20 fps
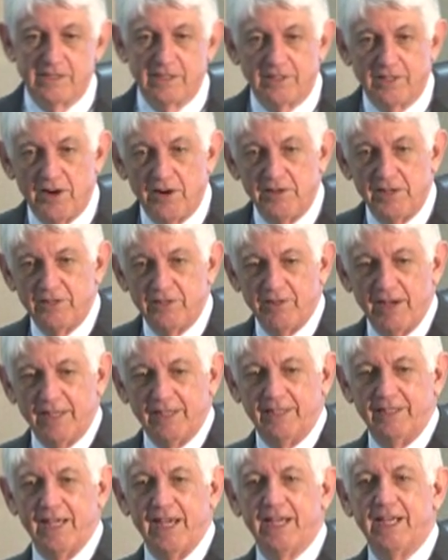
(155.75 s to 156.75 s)
attorney tried
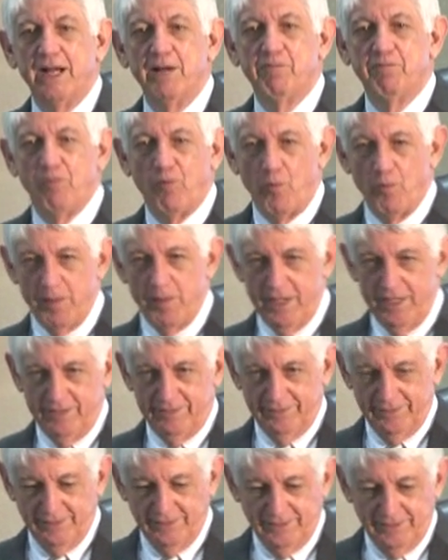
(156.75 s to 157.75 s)
to take up for me
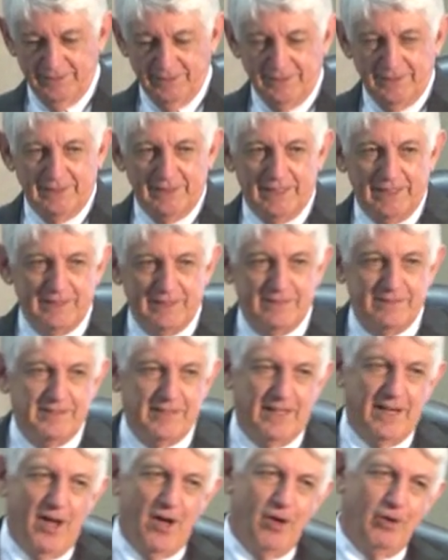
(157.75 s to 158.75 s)
and
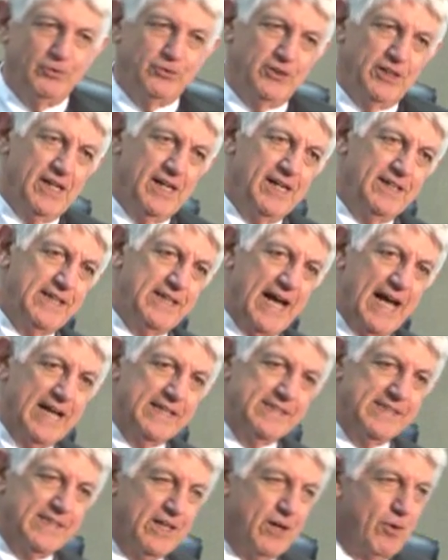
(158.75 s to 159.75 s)
said, oh, Judge,
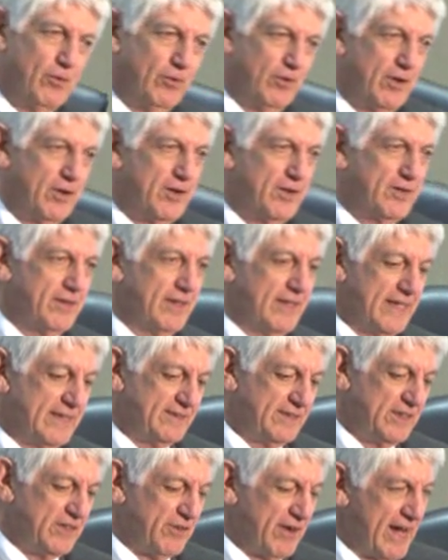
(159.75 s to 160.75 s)
how's he going to learn unless
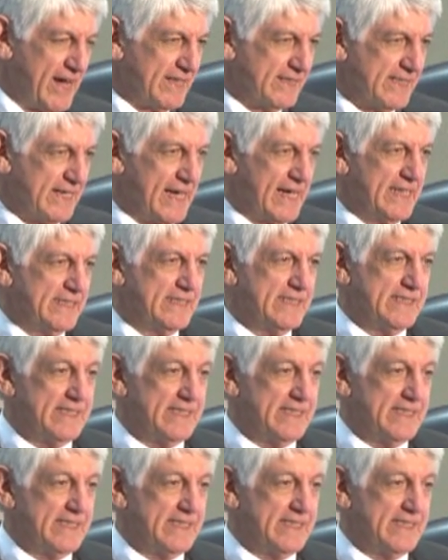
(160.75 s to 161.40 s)
he tries cases?